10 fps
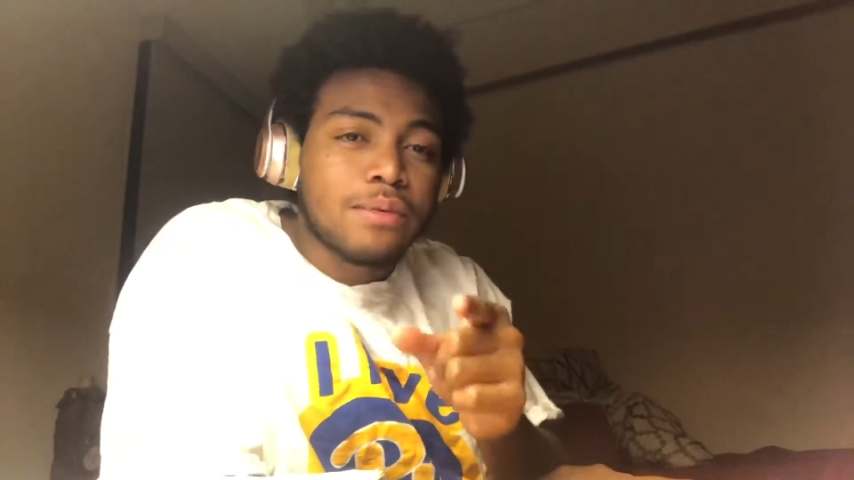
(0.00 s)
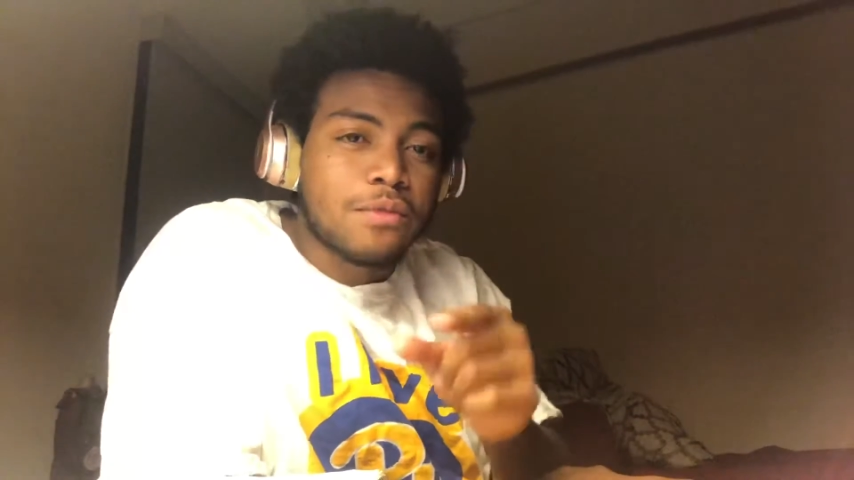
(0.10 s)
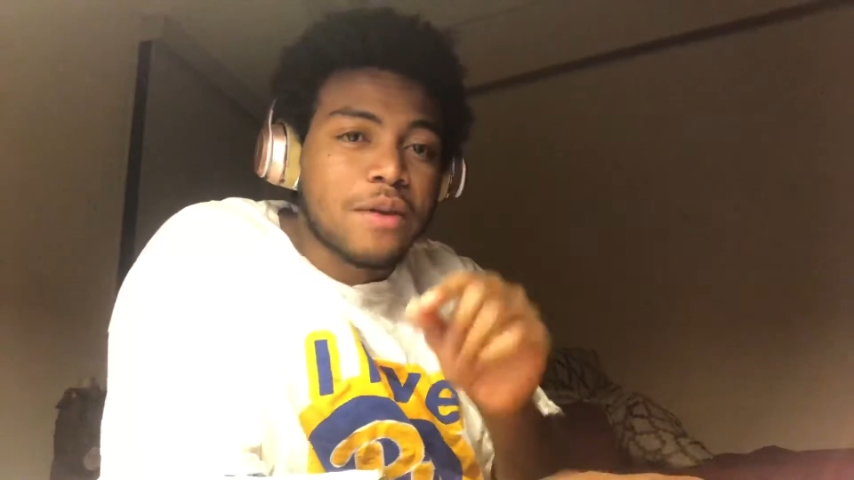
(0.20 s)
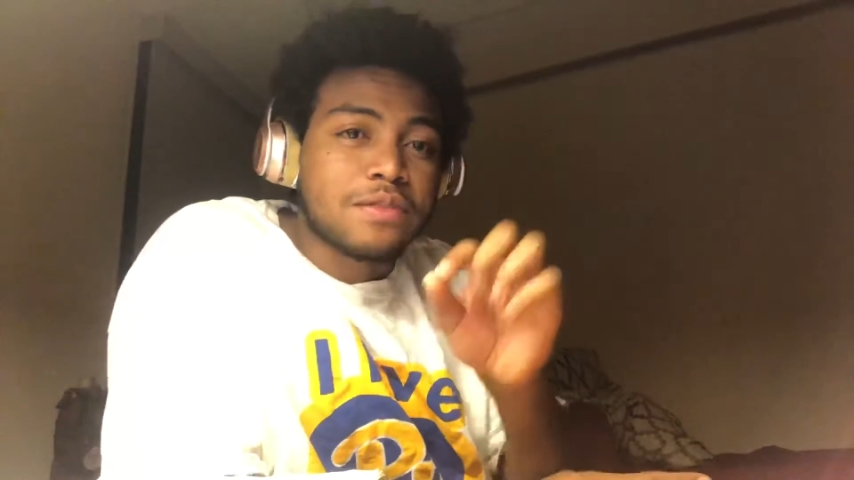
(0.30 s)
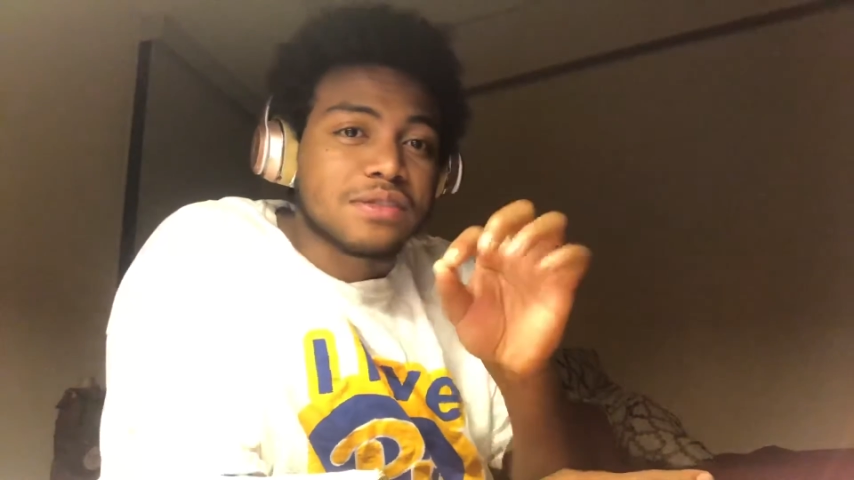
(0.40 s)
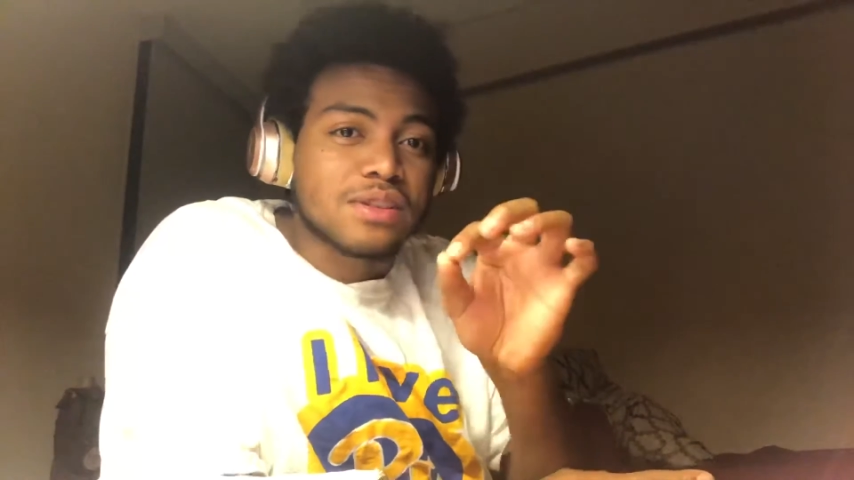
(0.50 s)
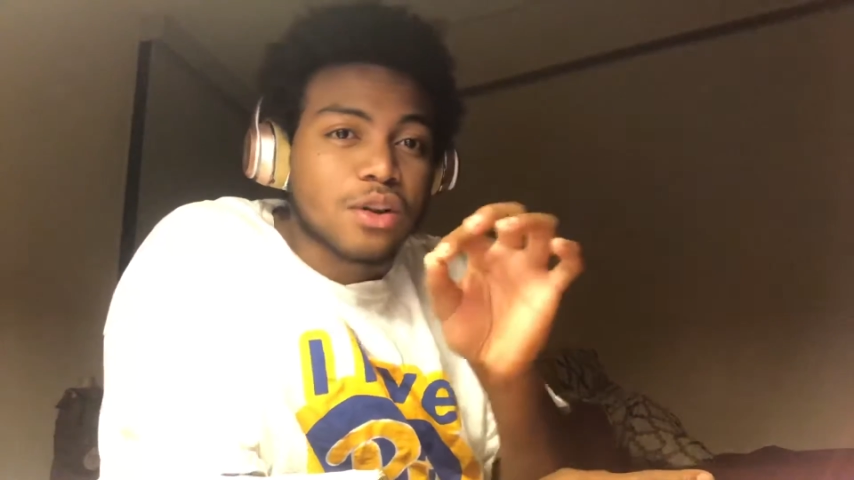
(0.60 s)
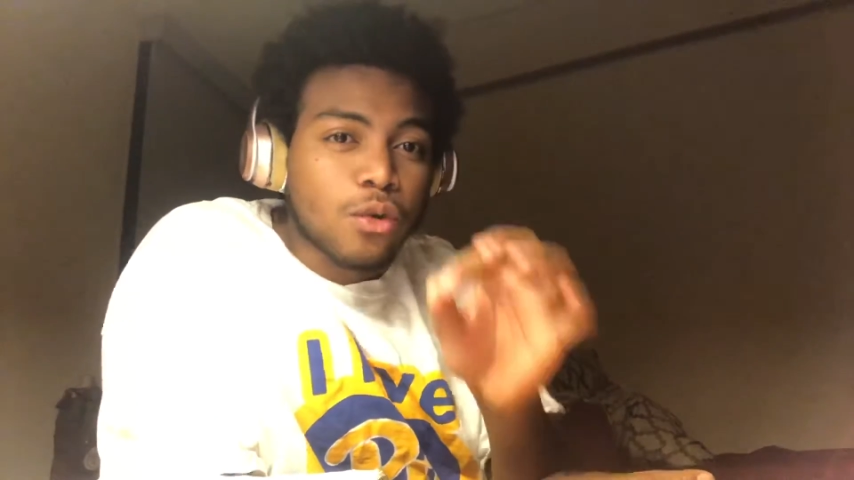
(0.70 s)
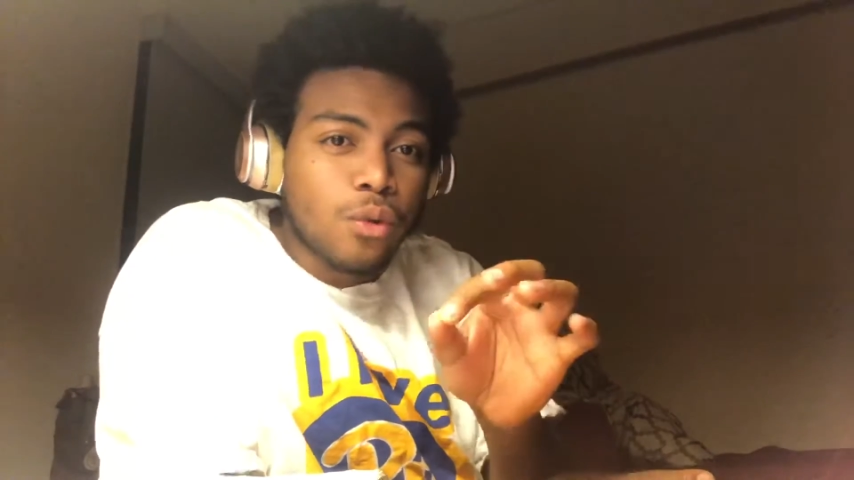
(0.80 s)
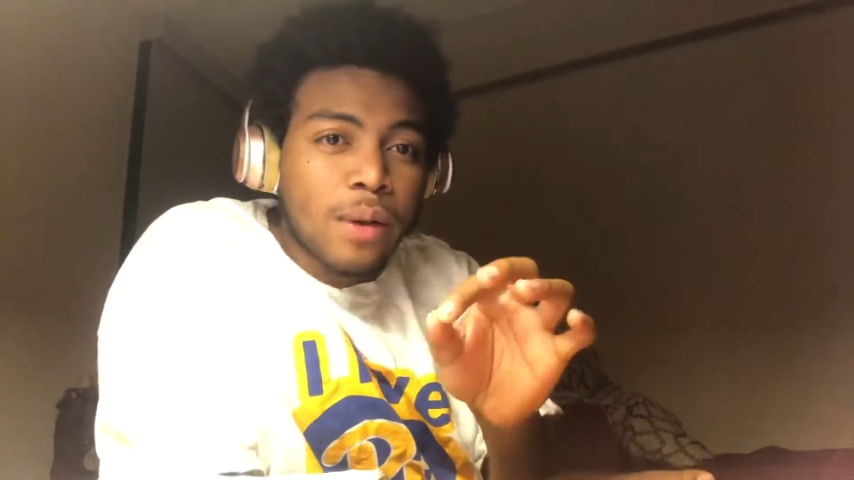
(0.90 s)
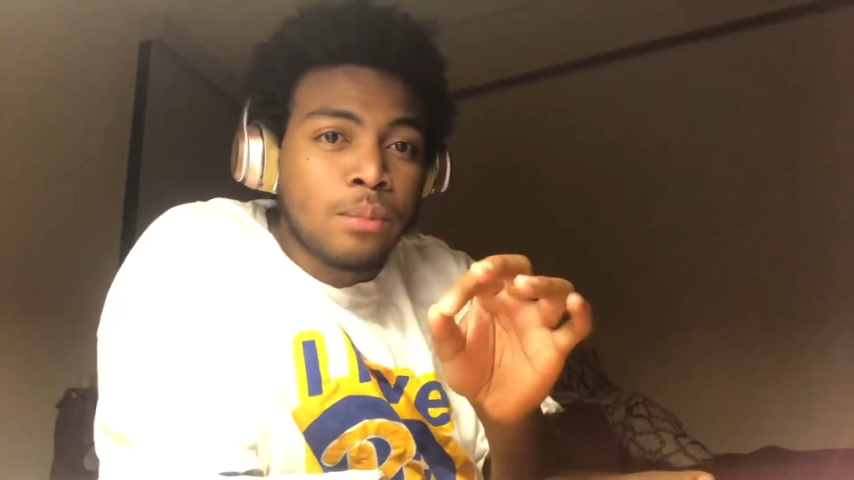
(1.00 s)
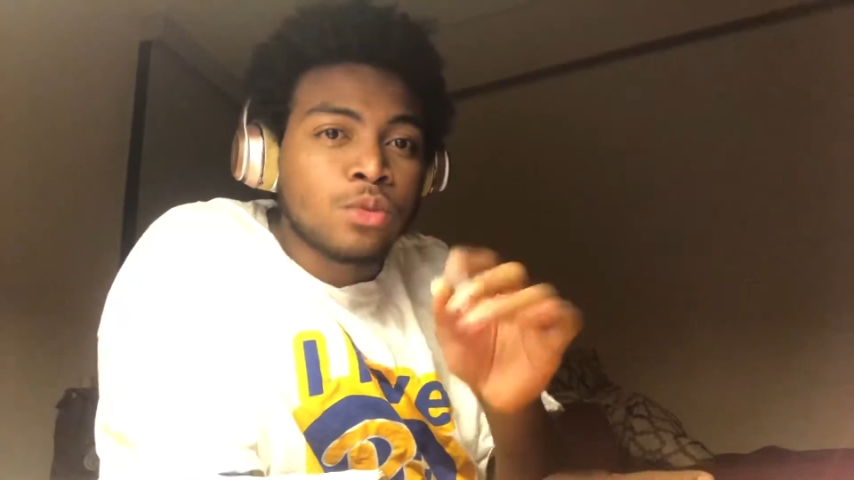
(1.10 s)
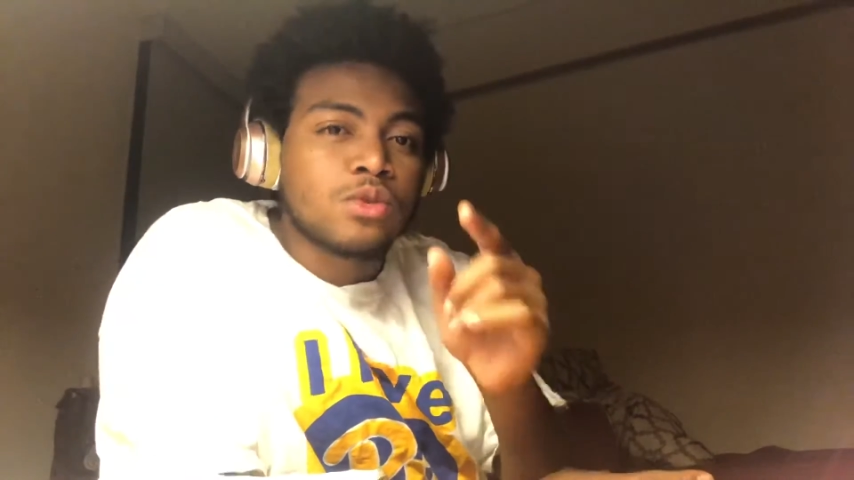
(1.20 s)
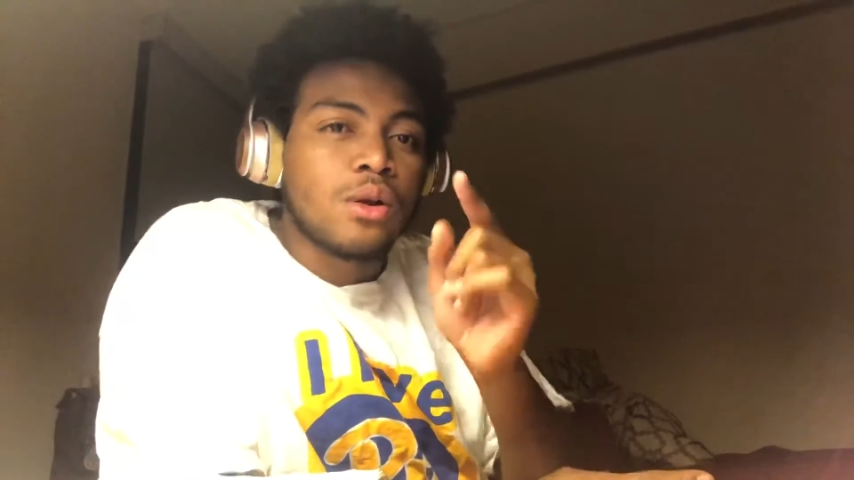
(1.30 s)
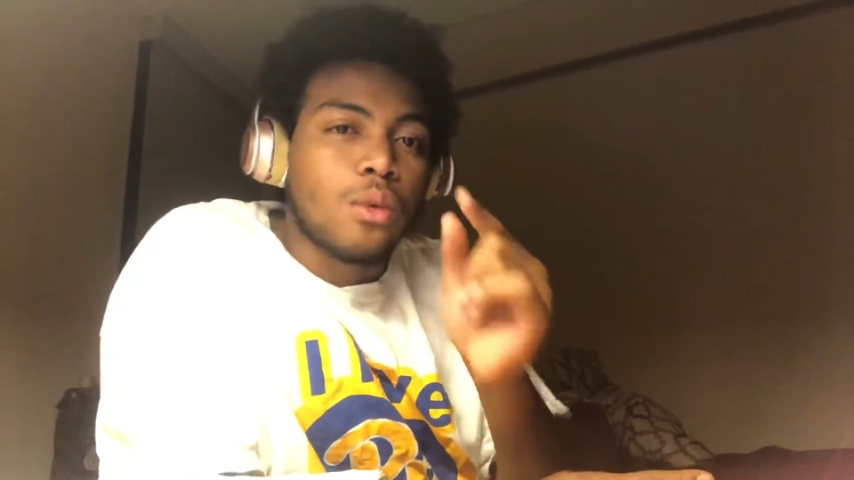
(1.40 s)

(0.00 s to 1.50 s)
of reference crumbles,